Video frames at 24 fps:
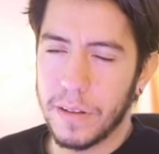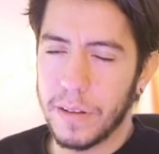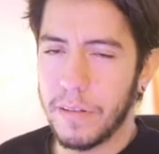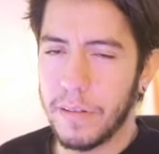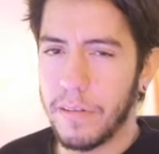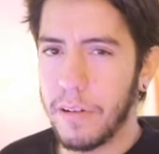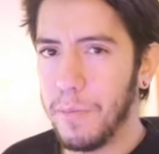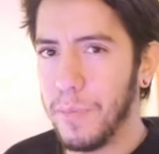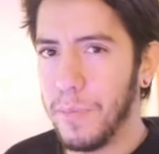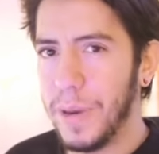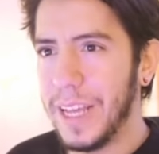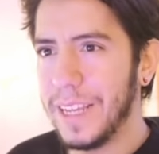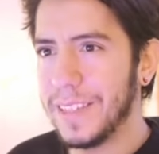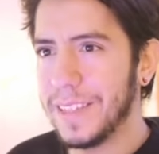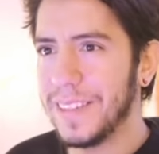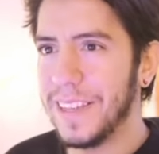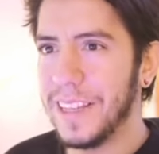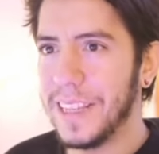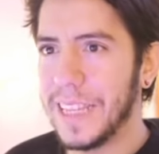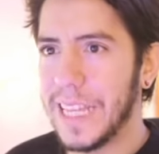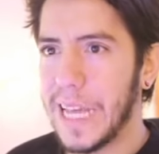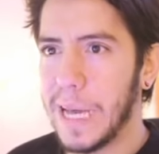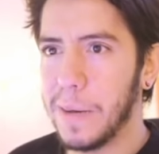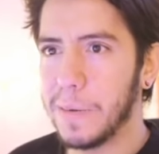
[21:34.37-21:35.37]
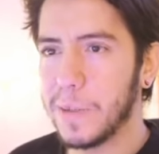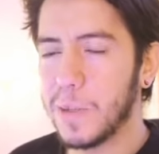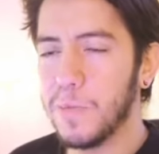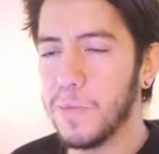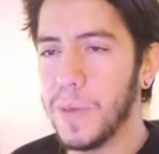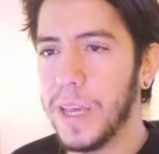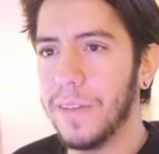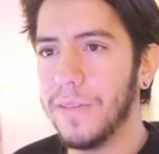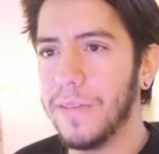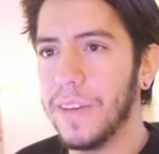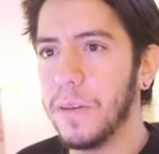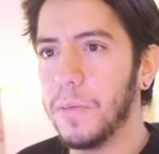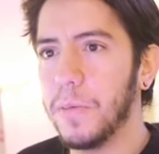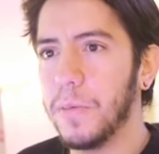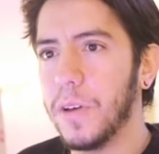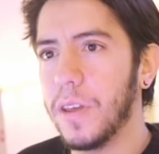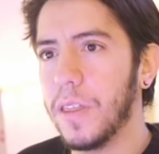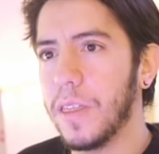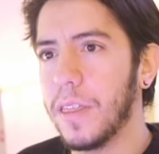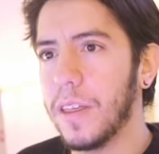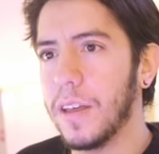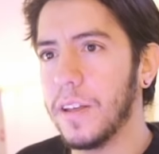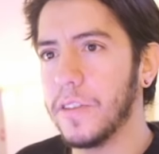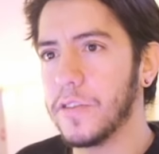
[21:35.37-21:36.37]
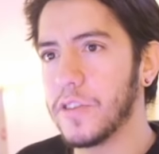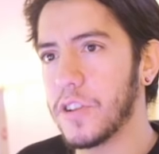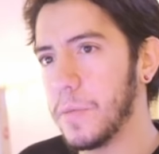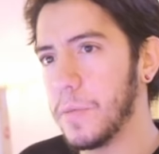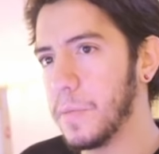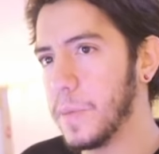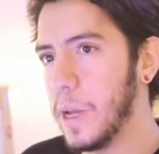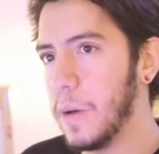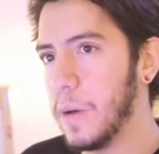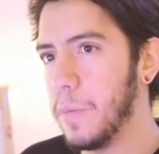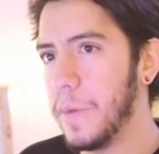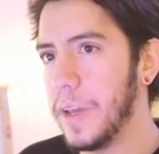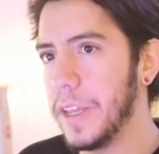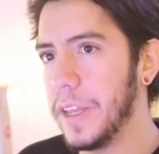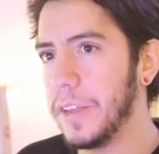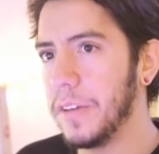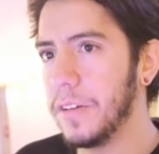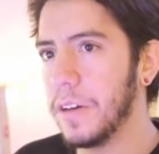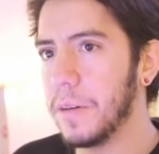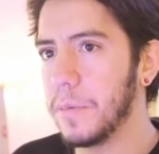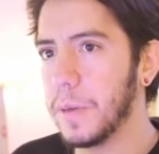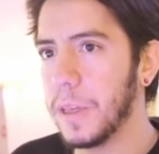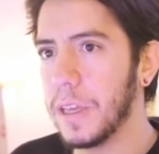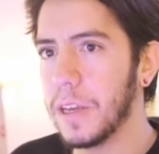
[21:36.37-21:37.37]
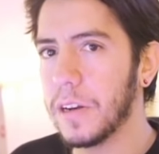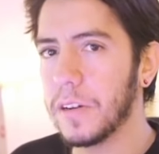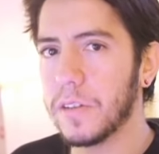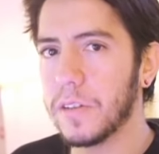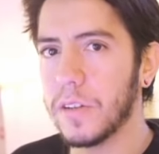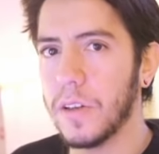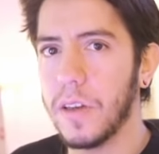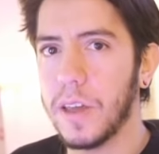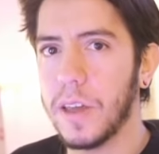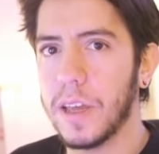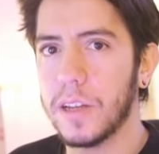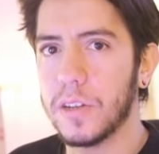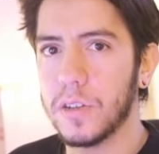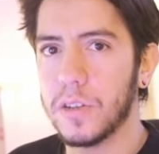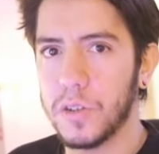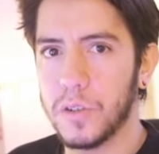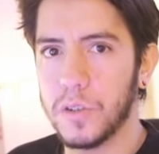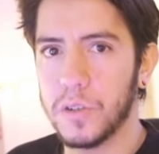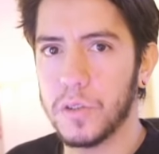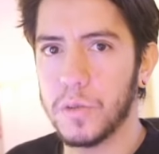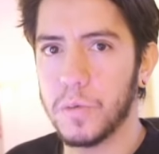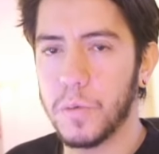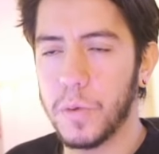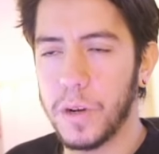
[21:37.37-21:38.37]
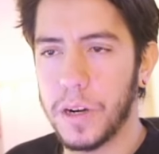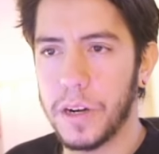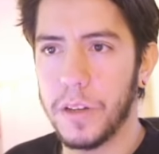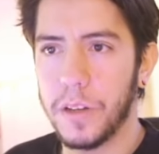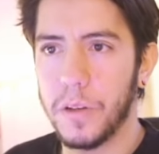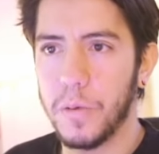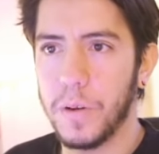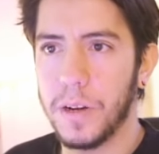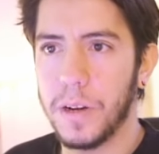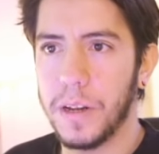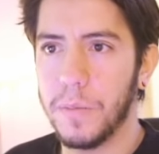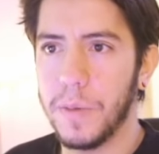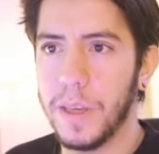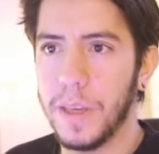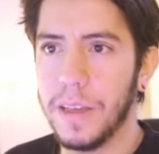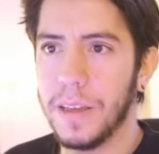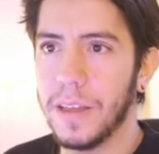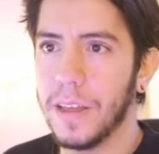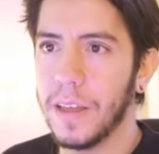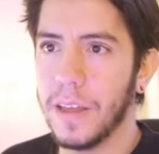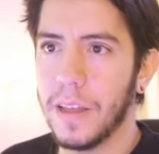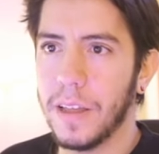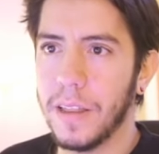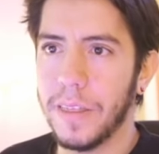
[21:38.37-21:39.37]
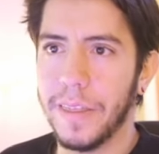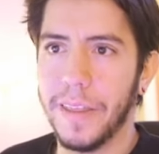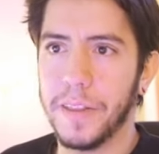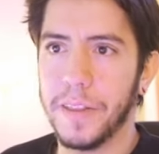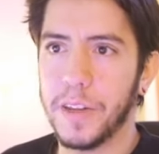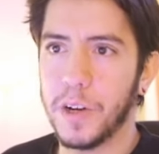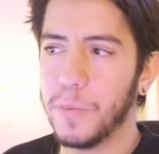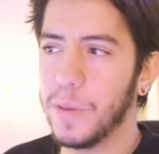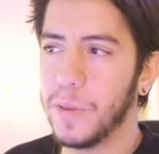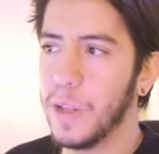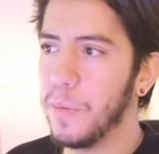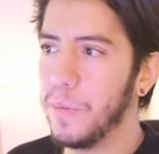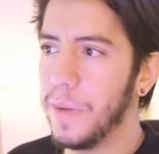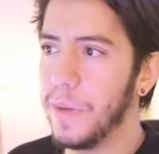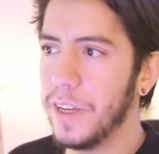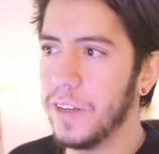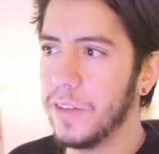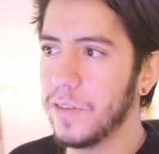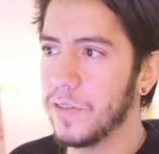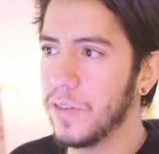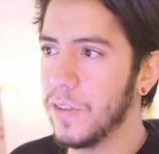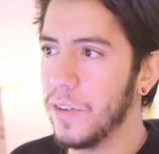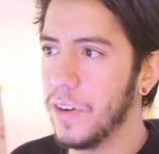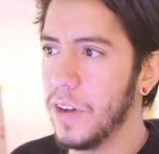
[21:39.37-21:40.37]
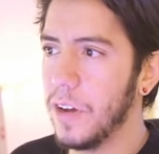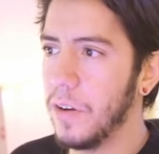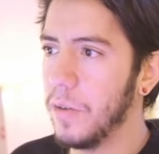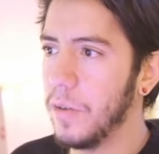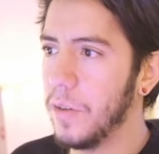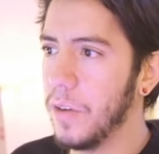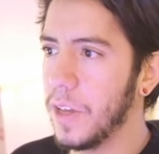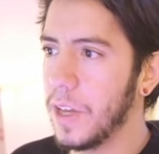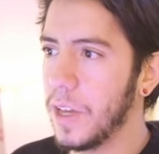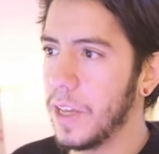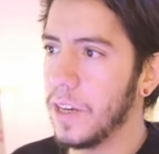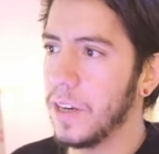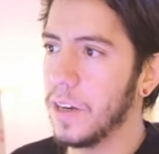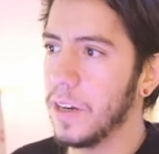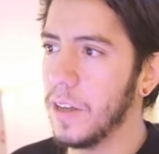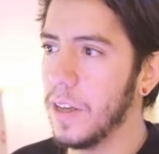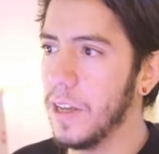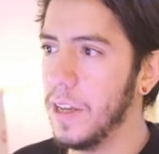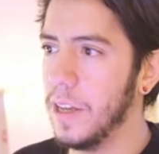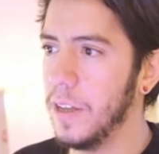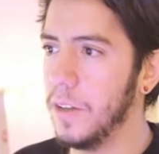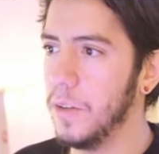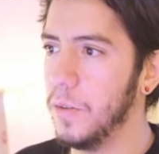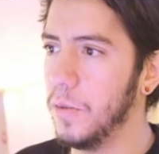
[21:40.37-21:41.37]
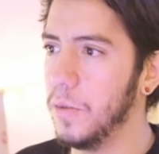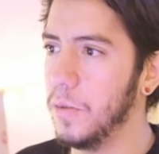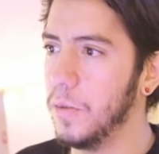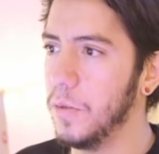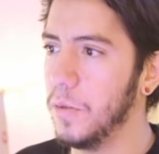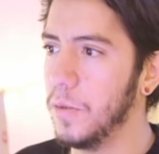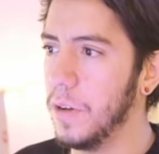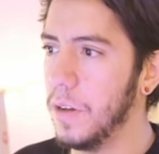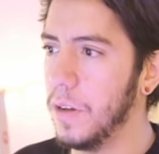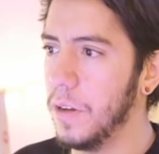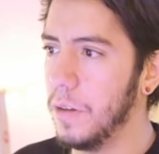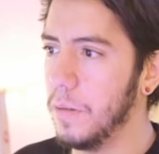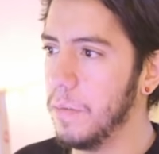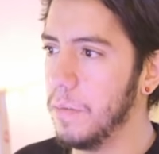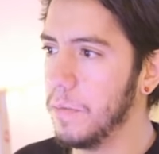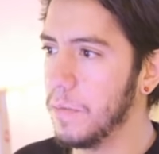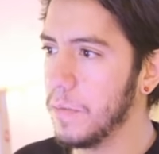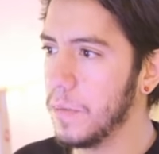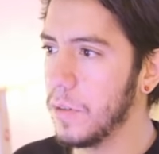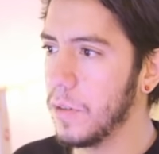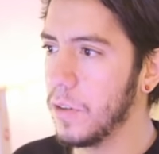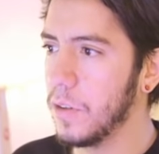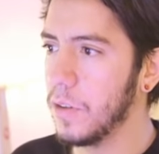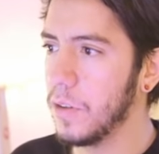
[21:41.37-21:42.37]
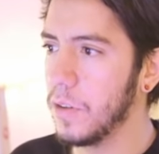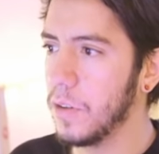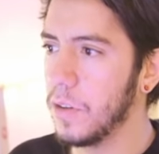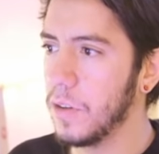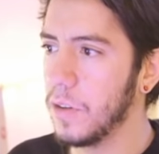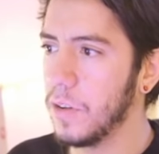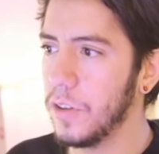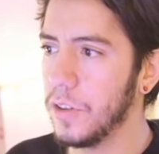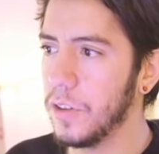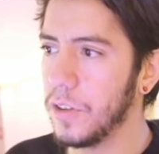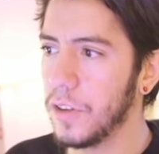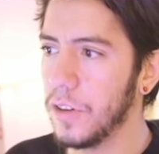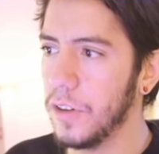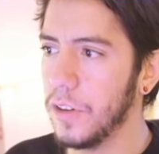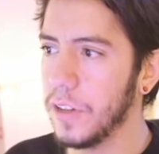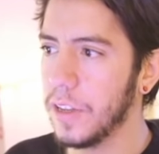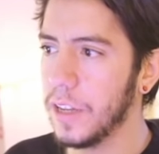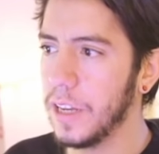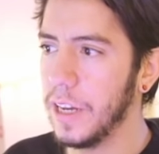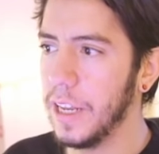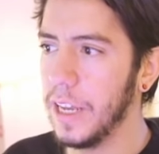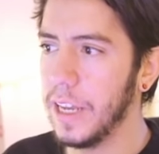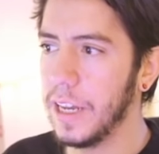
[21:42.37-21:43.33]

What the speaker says: replace the tabs maybe with a drop-down menu up here so you can choose where you want to be. The drop-down menus, you know, you can do control